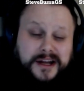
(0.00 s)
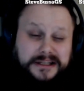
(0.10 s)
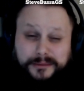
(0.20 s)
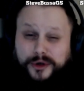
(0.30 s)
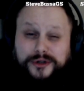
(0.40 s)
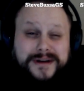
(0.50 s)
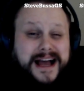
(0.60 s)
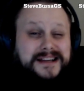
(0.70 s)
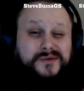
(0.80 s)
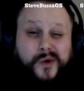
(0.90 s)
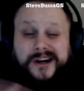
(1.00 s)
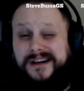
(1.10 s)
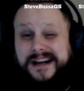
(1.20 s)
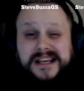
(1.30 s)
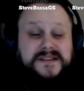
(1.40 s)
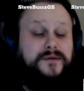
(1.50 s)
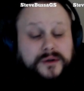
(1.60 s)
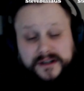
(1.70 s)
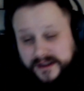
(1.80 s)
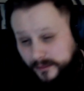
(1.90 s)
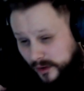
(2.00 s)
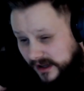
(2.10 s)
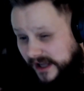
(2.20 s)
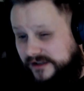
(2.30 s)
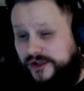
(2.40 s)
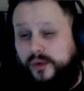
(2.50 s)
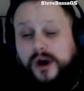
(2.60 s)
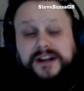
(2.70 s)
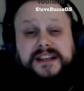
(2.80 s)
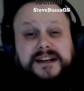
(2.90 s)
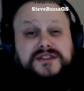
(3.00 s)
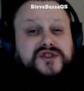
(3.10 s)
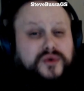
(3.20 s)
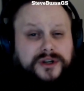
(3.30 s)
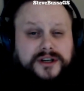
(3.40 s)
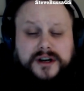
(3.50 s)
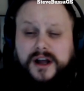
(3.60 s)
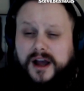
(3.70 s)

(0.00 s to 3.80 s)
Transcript: the more you guys want it and ask for it, the more likely you are to get it sooner.